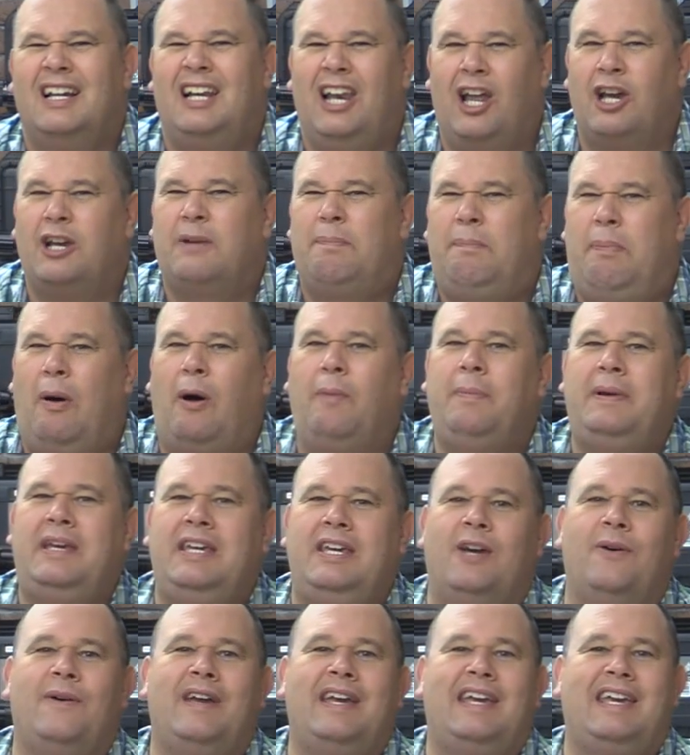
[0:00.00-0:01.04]
Like Bobby
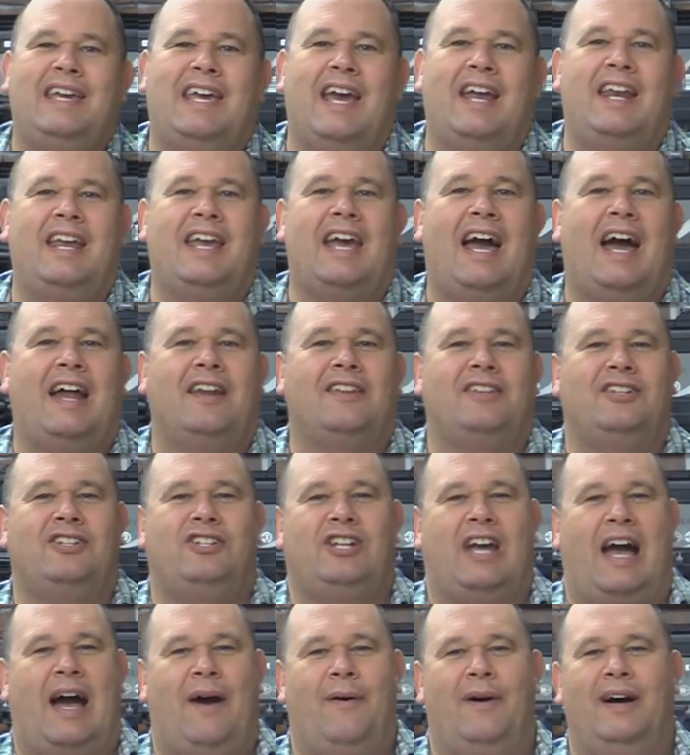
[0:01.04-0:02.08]
Ewing getting out of the
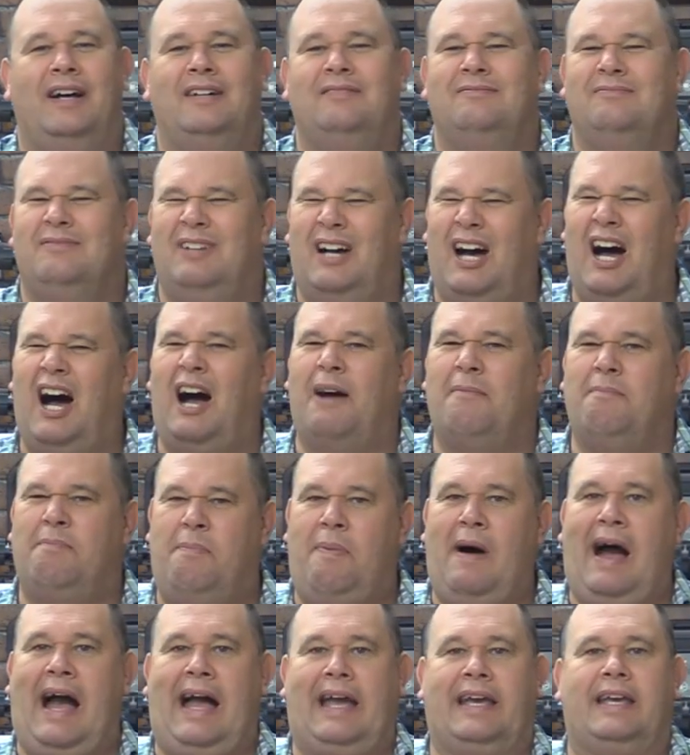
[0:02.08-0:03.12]
shower, I'm
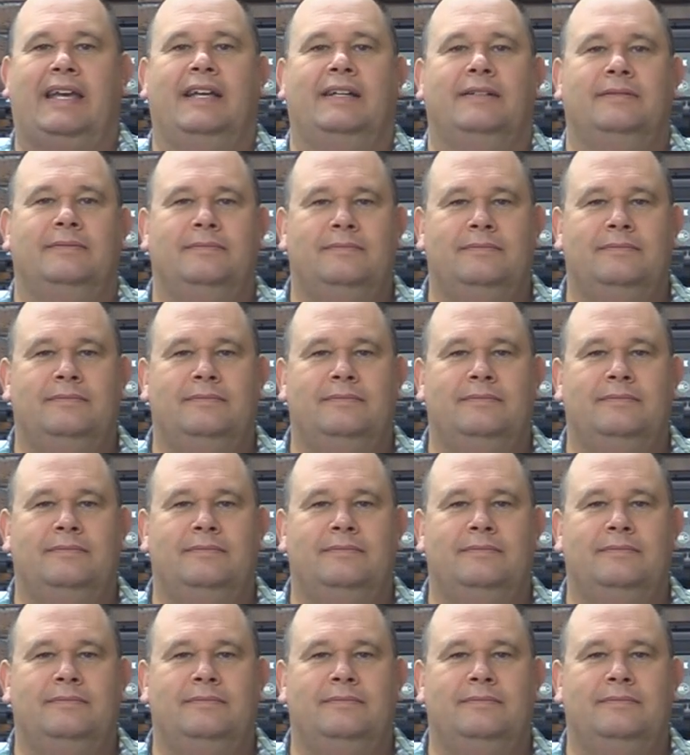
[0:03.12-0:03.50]
back.